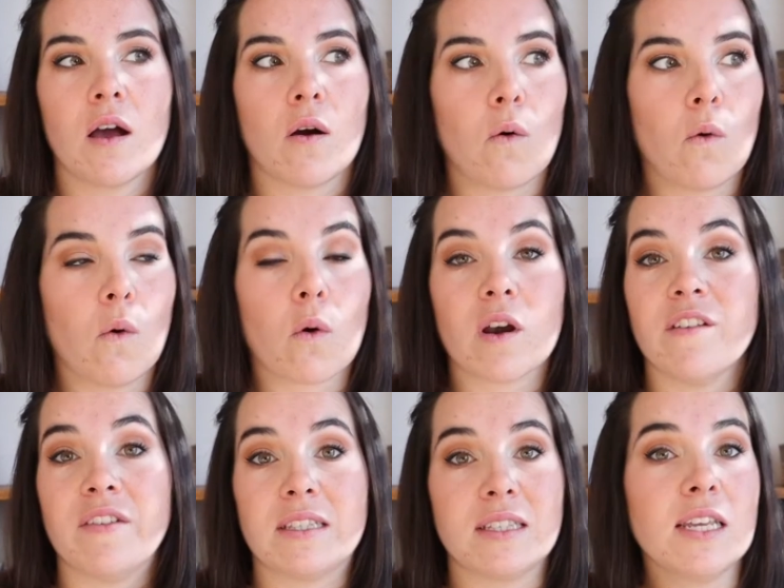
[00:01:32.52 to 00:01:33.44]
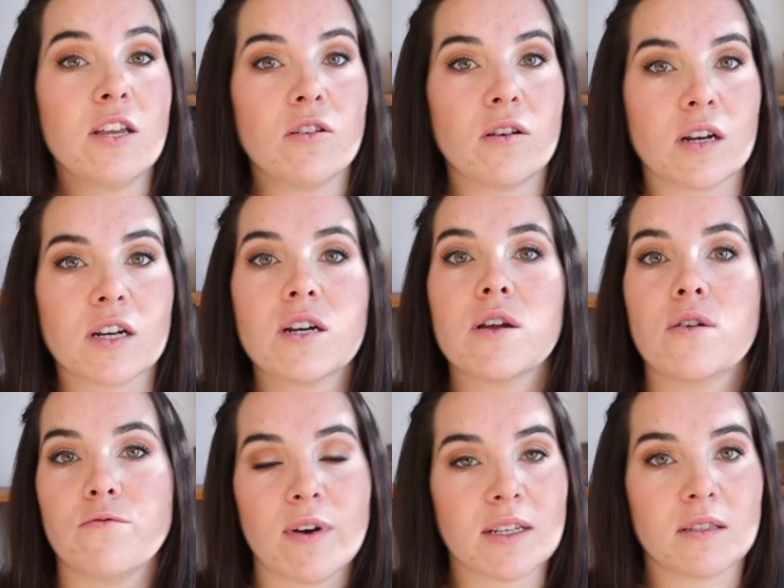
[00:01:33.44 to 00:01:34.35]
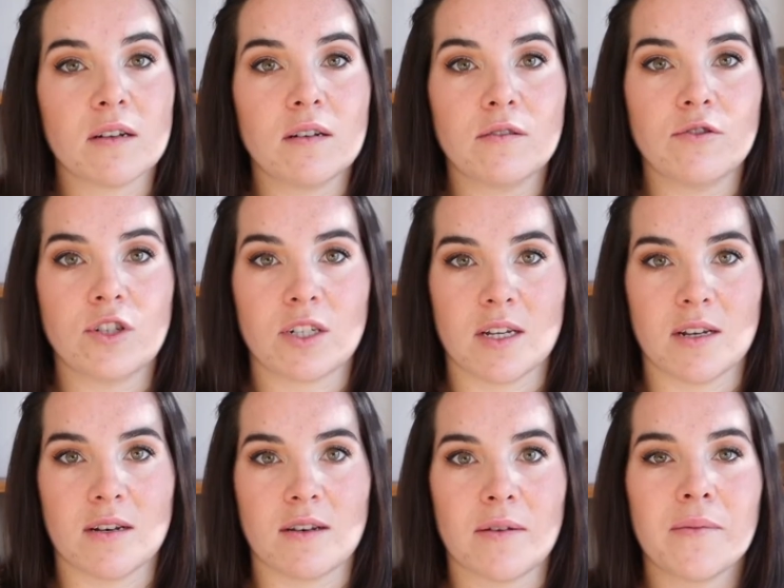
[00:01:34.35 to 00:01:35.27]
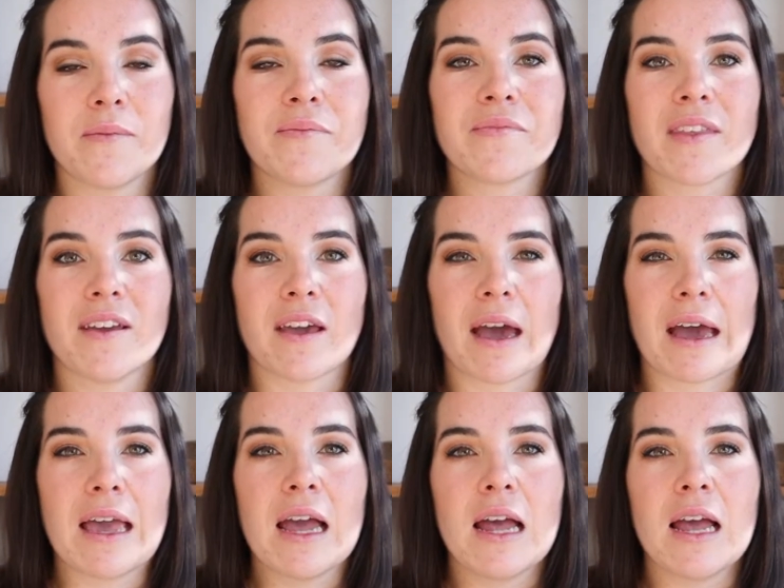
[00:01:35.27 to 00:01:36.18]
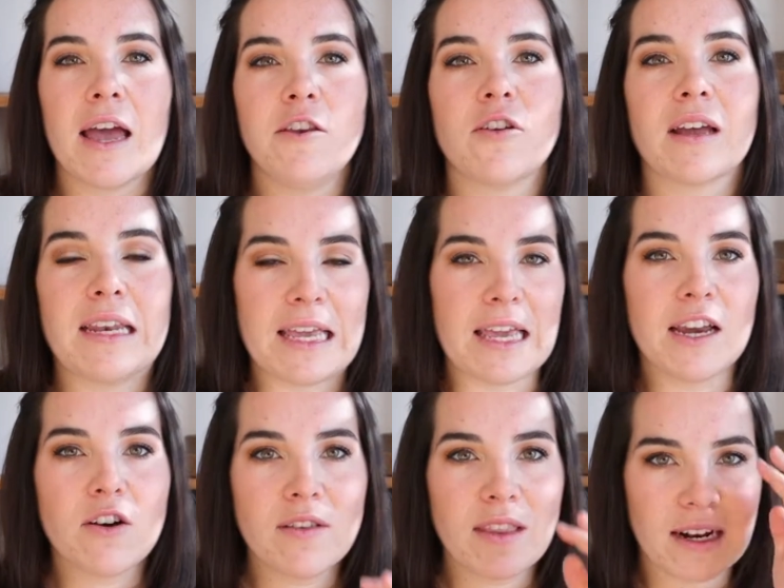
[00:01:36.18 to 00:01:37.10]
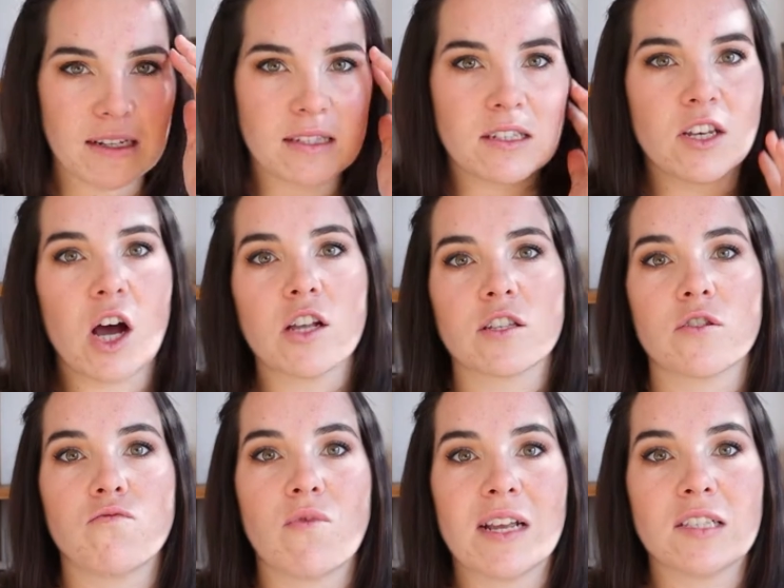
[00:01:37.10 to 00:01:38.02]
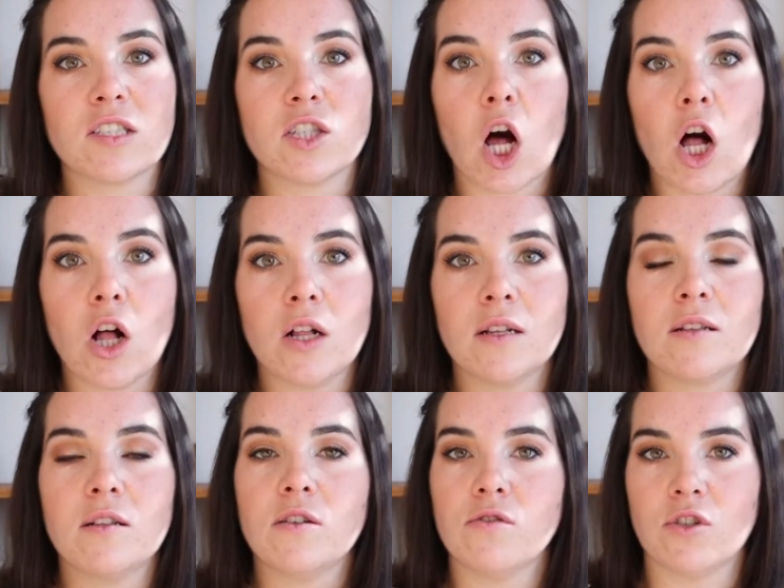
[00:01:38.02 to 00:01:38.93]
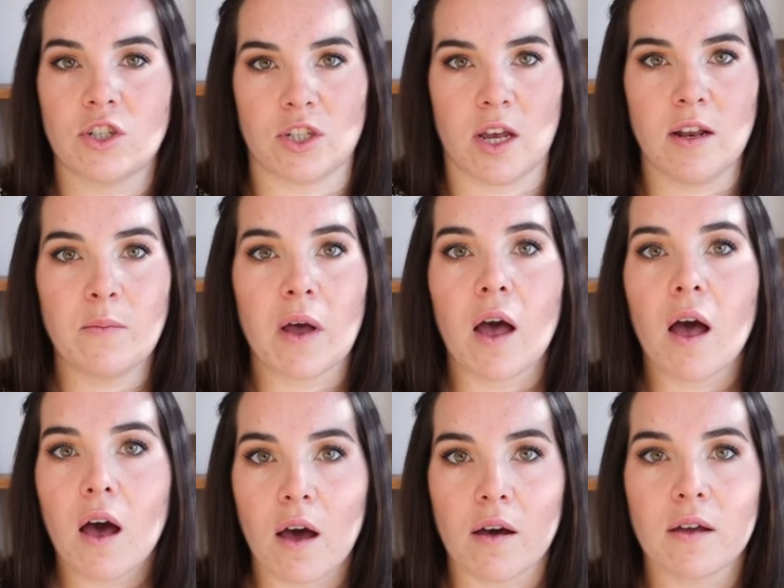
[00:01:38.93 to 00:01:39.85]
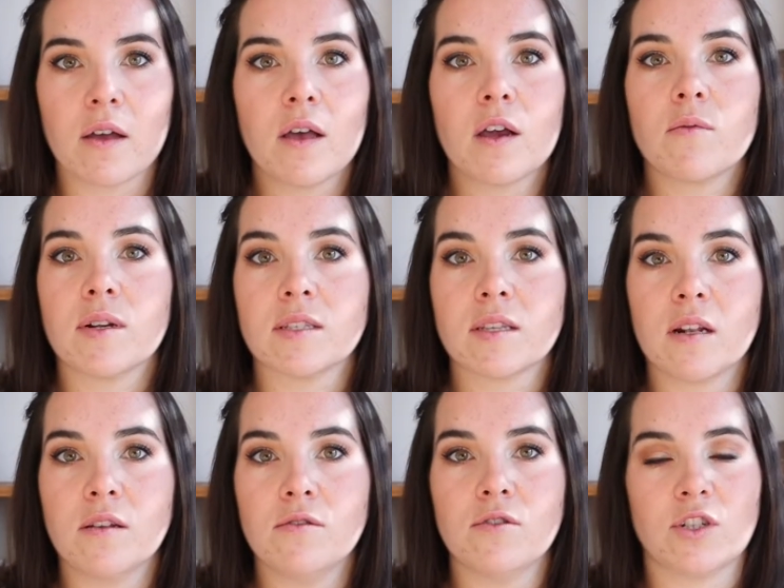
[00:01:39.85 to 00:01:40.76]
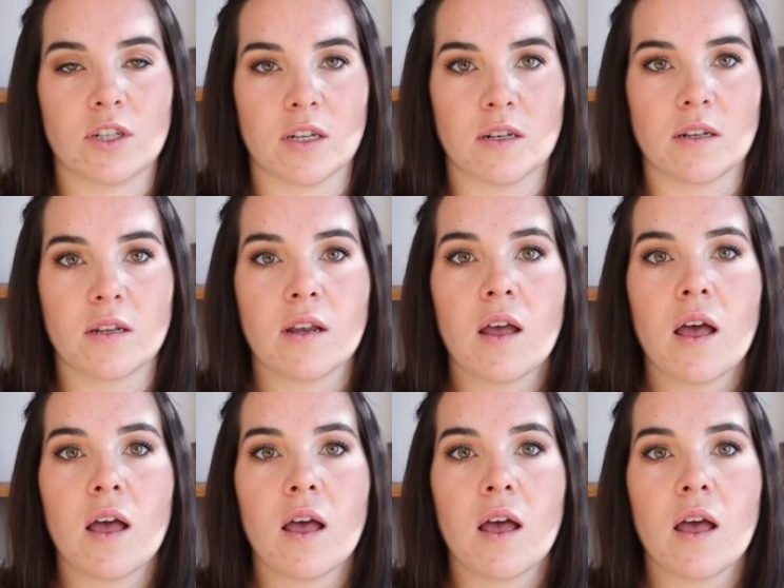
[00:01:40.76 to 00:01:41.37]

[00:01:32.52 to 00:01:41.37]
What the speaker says: or if it's singular, resolution. Okay, and you can hear that it's not resolution, but resolution,